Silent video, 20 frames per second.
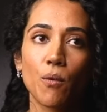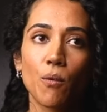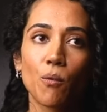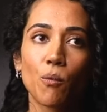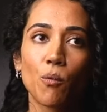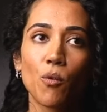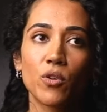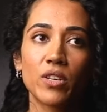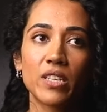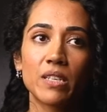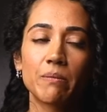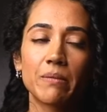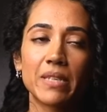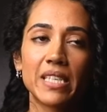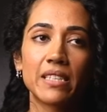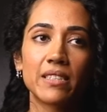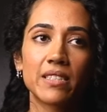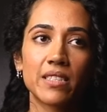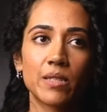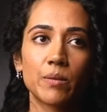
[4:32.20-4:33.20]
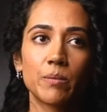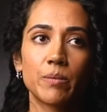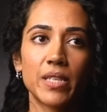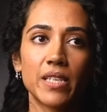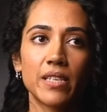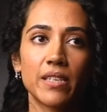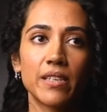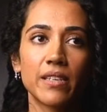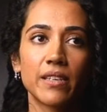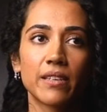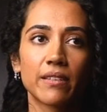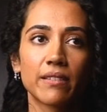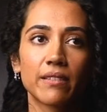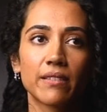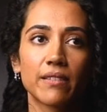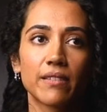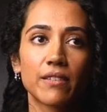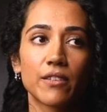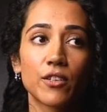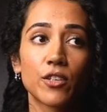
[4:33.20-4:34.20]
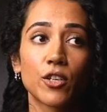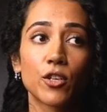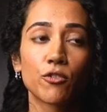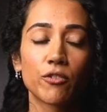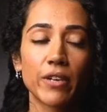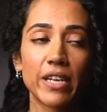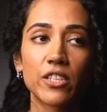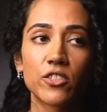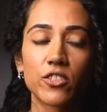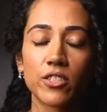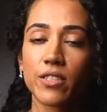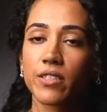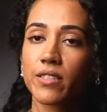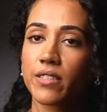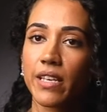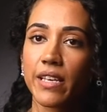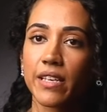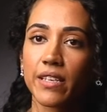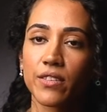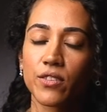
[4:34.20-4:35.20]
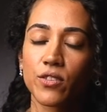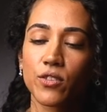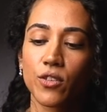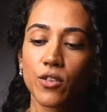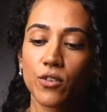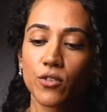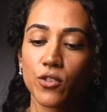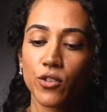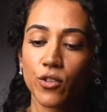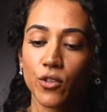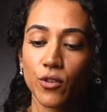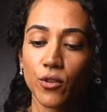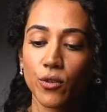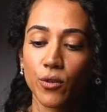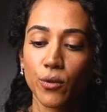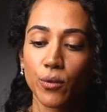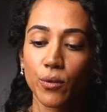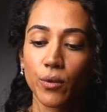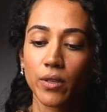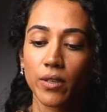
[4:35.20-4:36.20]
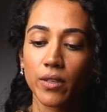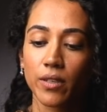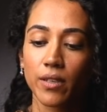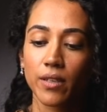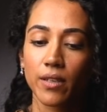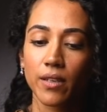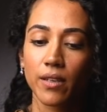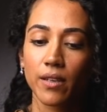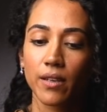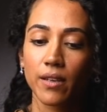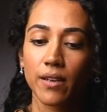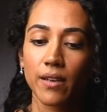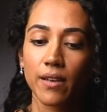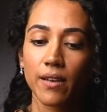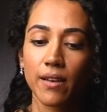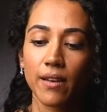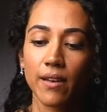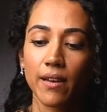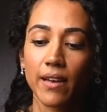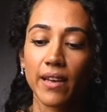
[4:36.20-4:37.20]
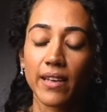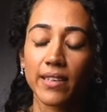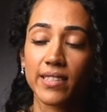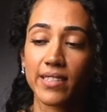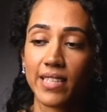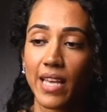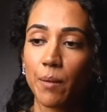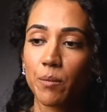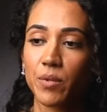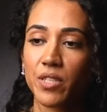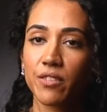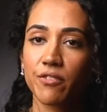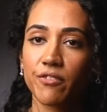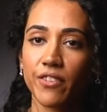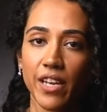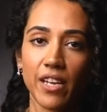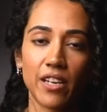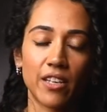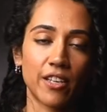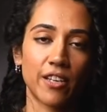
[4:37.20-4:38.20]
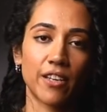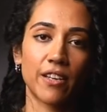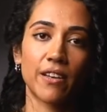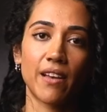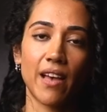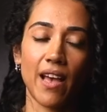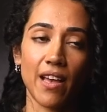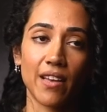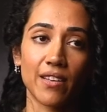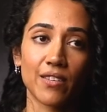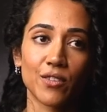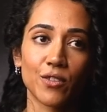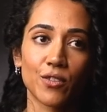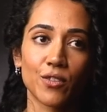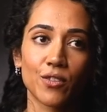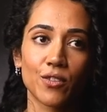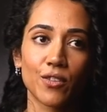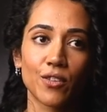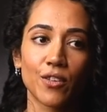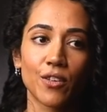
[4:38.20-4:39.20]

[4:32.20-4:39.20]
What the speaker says: What it means to be courageous is to accept failure as